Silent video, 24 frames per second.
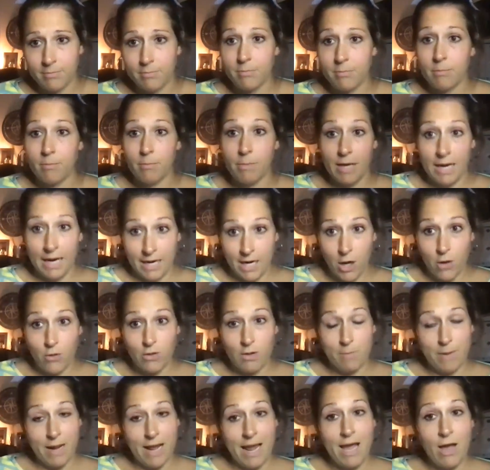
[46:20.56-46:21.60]
but I know
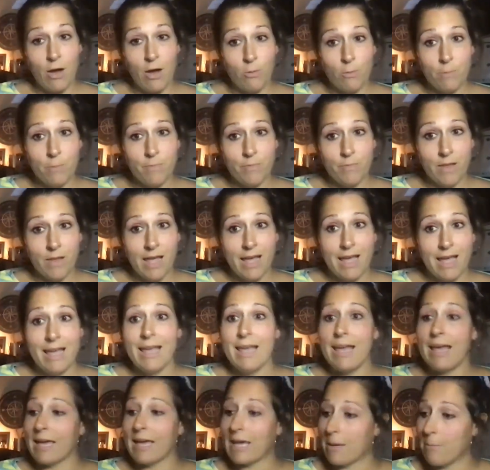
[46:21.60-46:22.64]
them now.
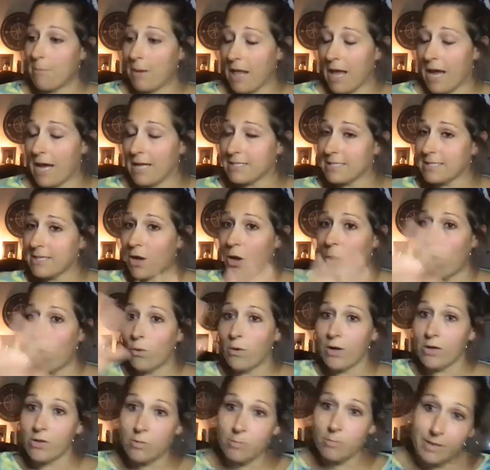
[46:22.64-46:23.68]
And compliance is a whole
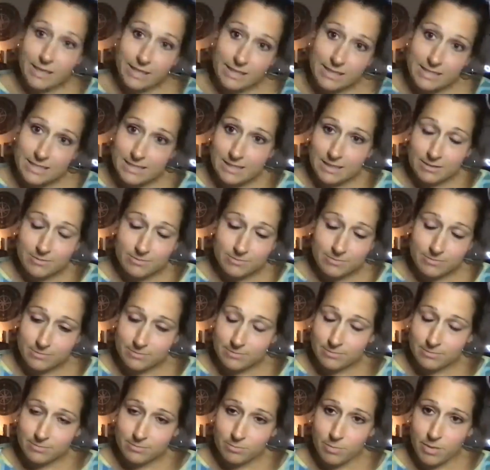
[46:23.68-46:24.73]
nother beast
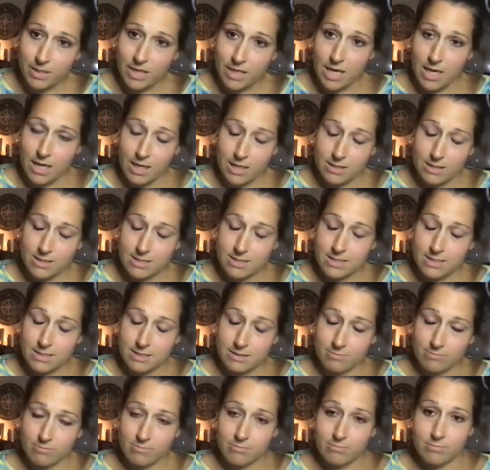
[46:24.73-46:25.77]
because
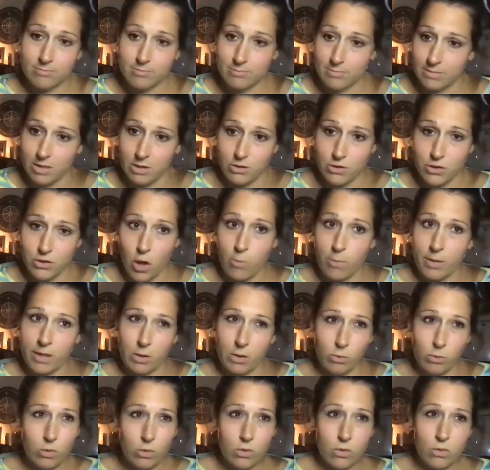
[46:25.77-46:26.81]
there's so many
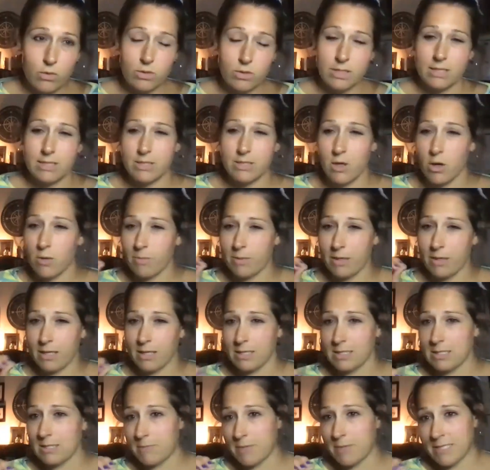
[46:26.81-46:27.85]
rules and so
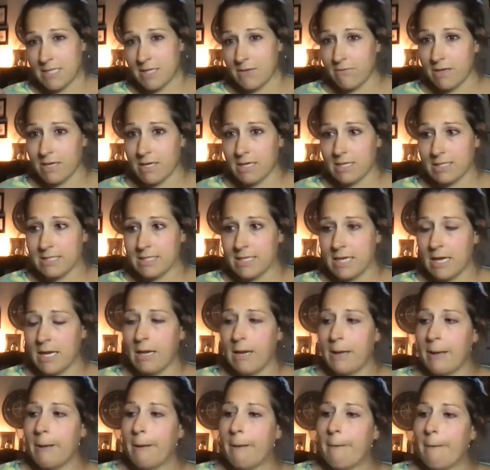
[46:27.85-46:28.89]
many specifics.
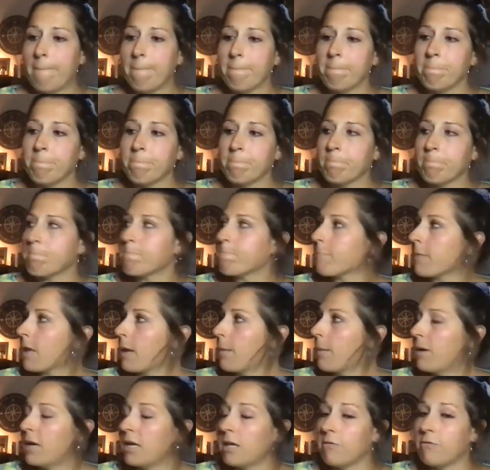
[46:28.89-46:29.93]

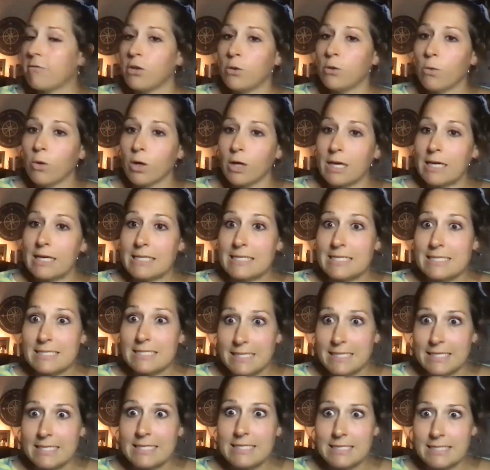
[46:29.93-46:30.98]
But if you are
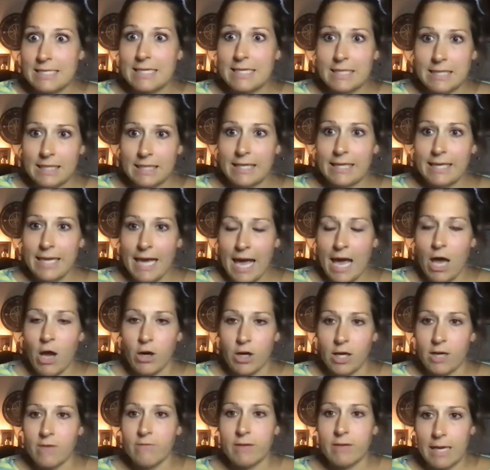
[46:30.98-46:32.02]
consistently out
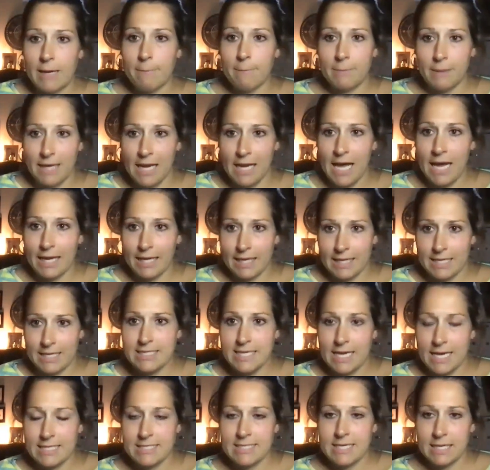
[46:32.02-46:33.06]
of compliance
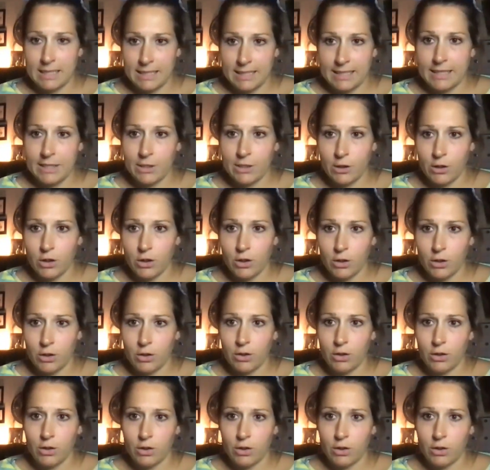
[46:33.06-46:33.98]
as a leader,